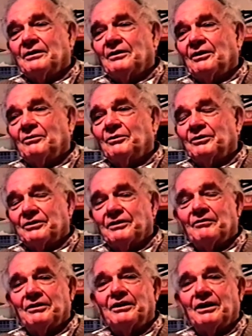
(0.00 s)
I worked
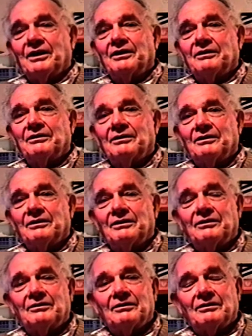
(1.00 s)
every day,
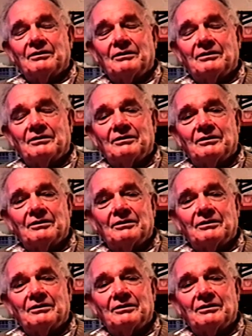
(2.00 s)
and